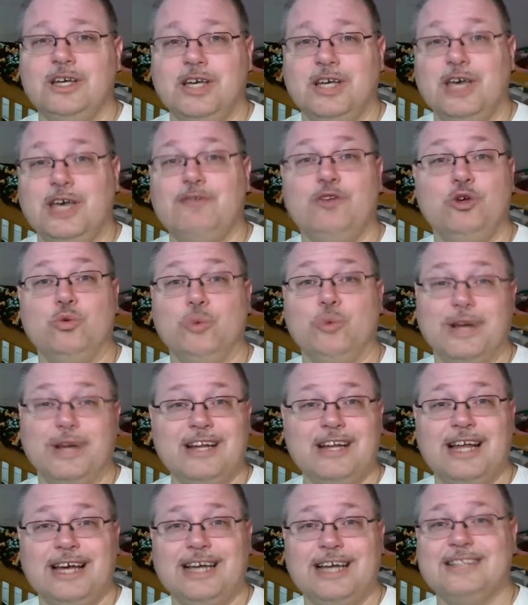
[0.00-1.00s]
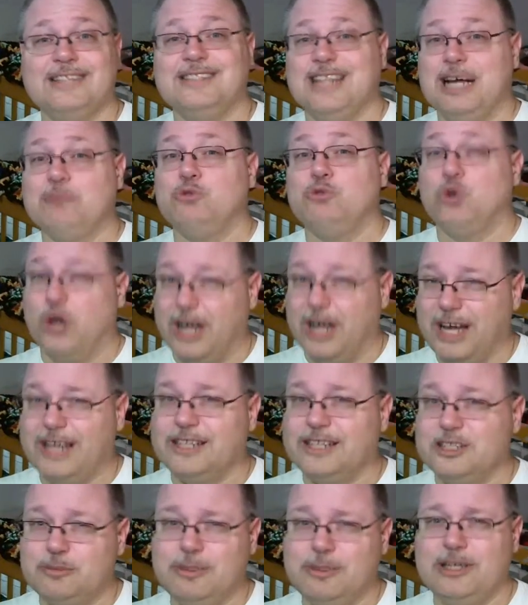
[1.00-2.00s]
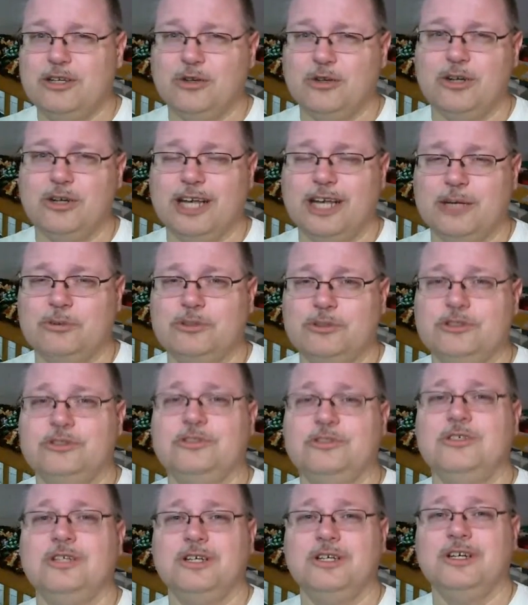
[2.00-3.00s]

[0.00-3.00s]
if you realize that I'm trying to speak your language,